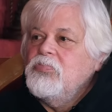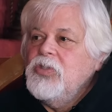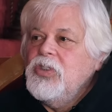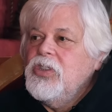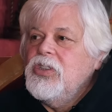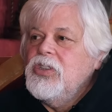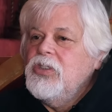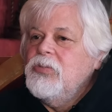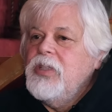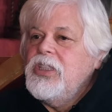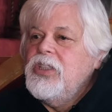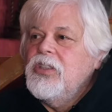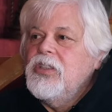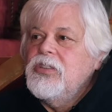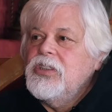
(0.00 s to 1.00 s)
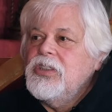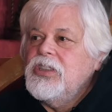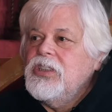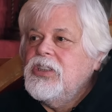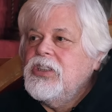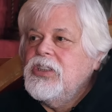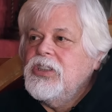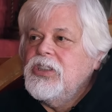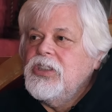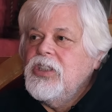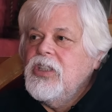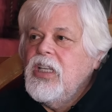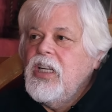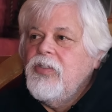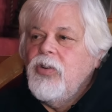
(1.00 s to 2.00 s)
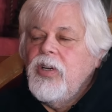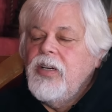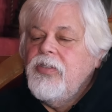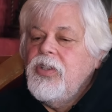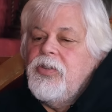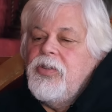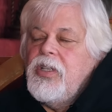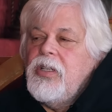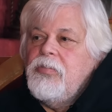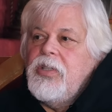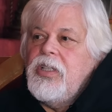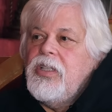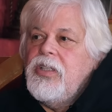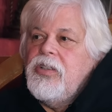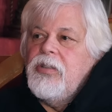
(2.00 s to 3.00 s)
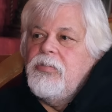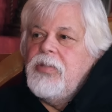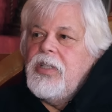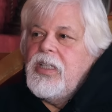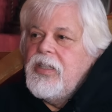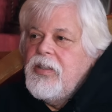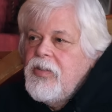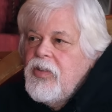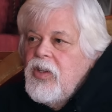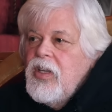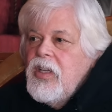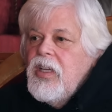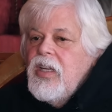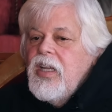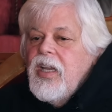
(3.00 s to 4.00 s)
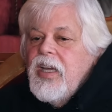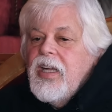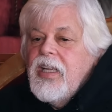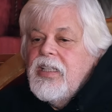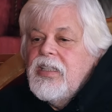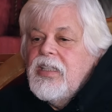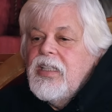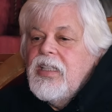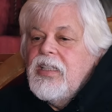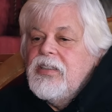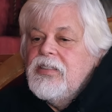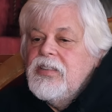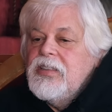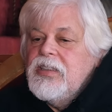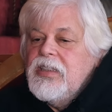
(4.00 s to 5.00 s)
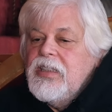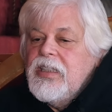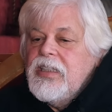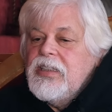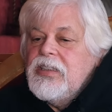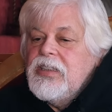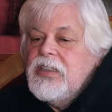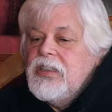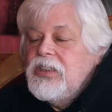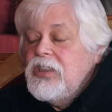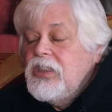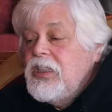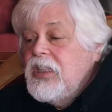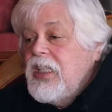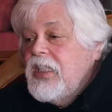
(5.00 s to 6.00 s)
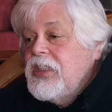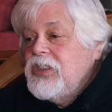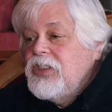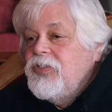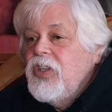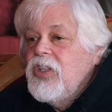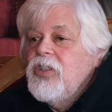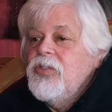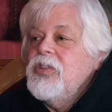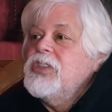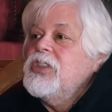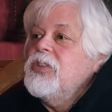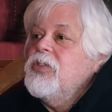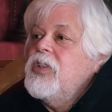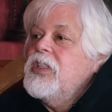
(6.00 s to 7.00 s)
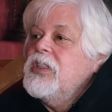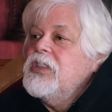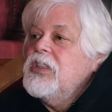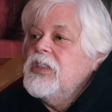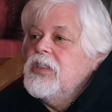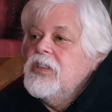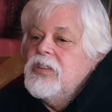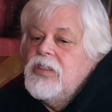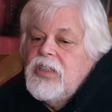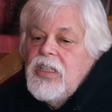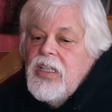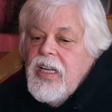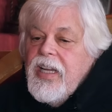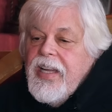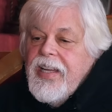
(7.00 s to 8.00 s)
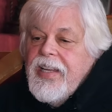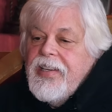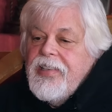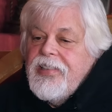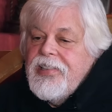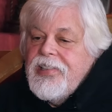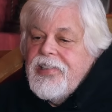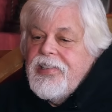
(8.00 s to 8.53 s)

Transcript: you make your own decisions in your life. Whatever you want to be, you can be. And she did that. She followed what she wanted to do, and